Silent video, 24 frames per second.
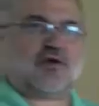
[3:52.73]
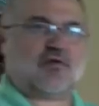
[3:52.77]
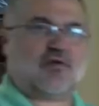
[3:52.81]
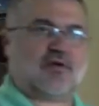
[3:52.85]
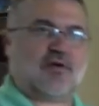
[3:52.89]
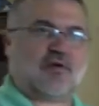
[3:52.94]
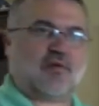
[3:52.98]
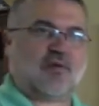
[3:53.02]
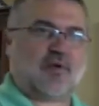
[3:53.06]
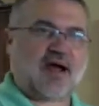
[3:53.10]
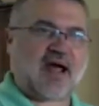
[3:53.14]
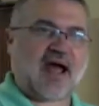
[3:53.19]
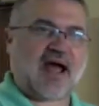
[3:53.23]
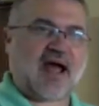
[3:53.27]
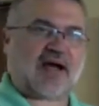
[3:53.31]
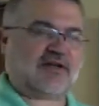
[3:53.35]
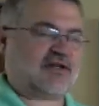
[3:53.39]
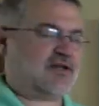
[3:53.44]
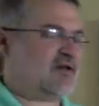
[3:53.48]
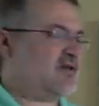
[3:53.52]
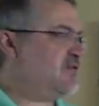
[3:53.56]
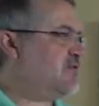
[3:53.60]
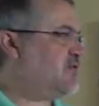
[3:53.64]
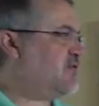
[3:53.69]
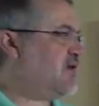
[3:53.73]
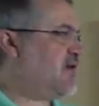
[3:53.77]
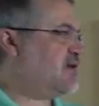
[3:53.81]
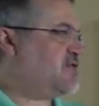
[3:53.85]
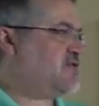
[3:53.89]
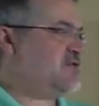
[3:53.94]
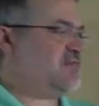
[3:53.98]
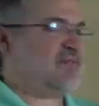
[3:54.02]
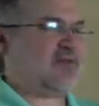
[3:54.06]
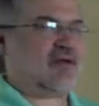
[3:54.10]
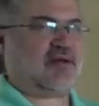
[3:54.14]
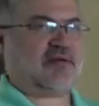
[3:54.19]
in a reaction
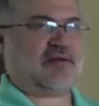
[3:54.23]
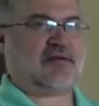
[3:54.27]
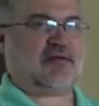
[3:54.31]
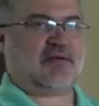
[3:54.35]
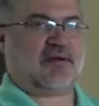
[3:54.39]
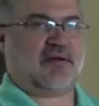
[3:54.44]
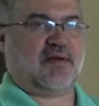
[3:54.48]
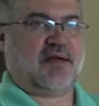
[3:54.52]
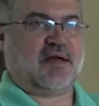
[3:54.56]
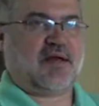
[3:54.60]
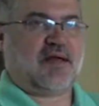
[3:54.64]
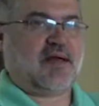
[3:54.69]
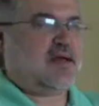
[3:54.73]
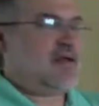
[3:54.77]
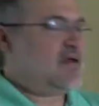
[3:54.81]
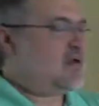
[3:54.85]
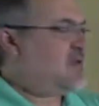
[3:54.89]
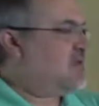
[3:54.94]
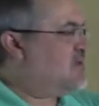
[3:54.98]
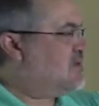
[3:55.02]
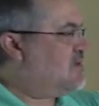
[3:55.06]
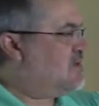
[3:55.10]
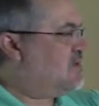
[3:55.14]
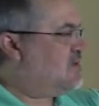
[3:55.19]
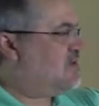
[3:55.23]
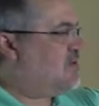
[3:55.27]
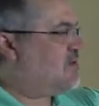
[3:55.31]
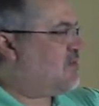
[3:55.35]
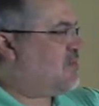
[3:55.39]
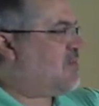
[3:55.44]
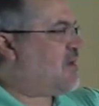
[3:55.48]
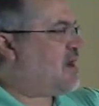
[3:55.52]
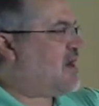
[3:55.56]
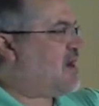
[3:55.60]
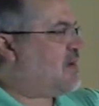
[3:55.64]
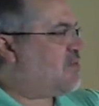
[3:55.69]
section, but your
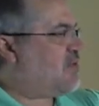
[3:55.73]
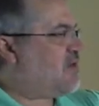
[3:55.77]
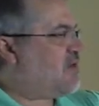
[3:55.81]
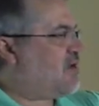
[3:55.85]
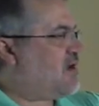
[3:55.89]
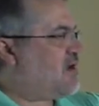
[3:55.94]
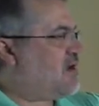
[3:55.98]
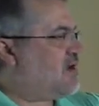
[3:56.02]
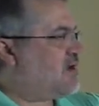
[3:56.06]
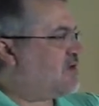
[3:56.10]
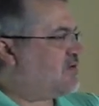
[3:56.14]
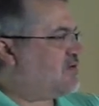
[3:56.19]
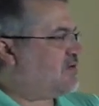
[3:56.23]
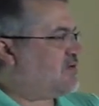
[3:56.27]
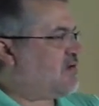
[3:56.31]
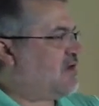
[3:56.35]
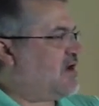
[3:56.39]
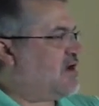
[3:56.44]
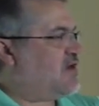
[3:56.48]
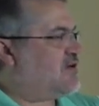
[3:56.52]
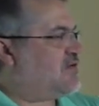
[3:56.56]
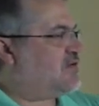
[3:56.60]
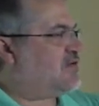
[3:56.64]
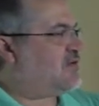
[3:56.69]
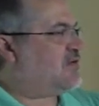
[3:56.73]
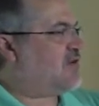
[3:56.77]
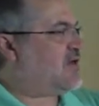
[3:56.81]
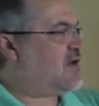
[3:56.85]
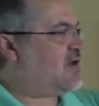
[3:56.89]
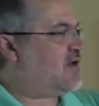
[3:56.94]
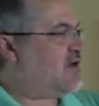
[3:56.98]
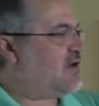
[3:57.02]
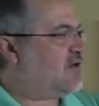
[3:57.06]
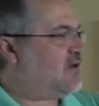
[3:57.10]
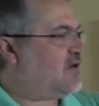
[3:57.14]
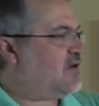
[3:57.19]
byproducts are
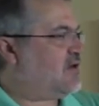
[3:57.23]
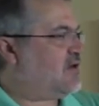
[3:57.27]
HCl and